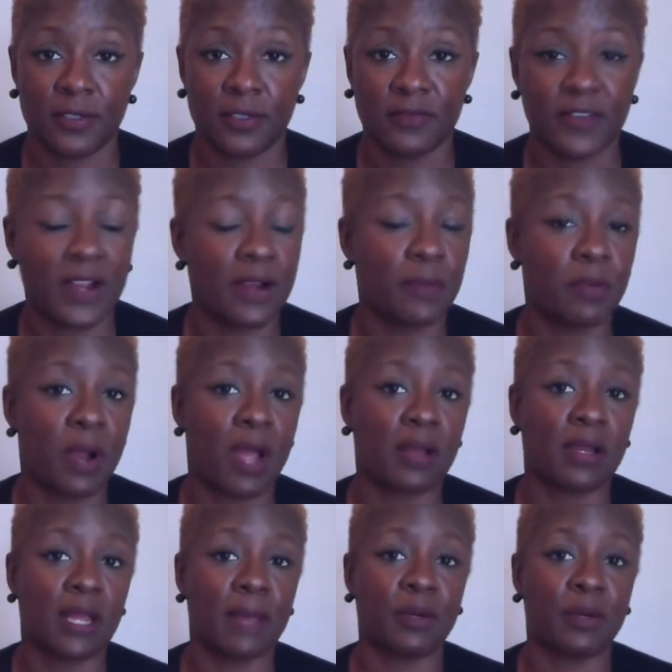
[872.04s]
Very
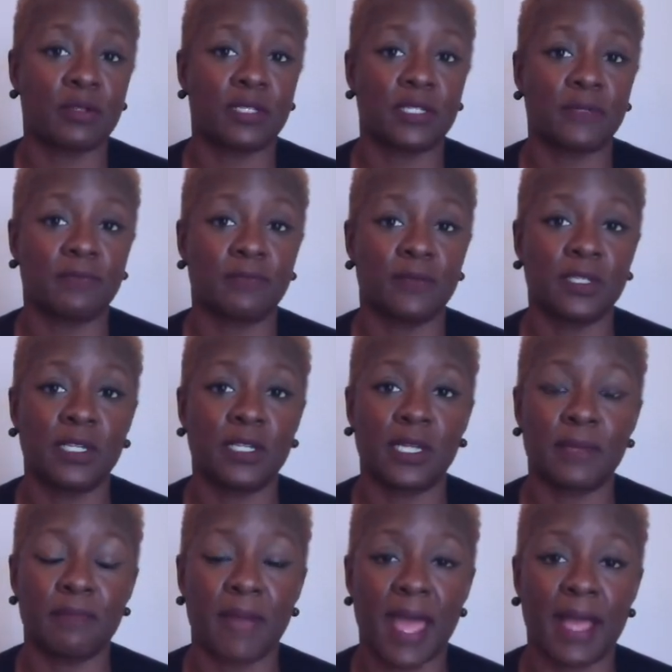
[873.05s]
proud of that person
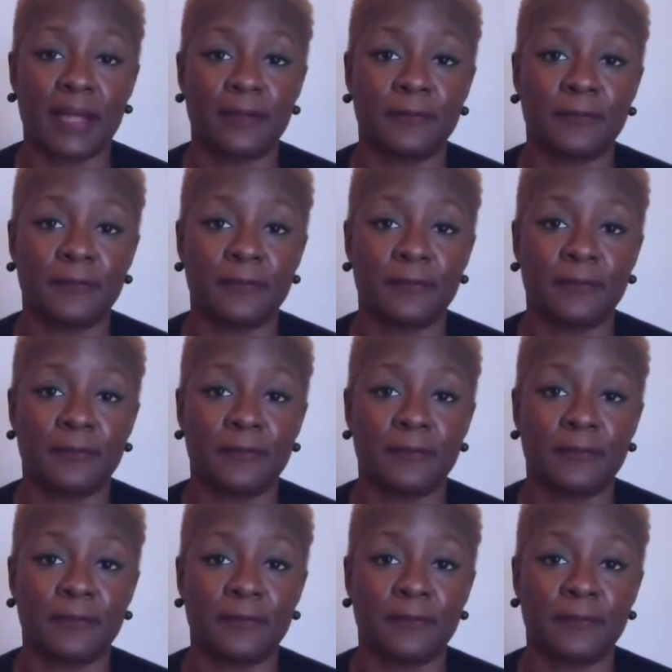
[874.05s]
looking back.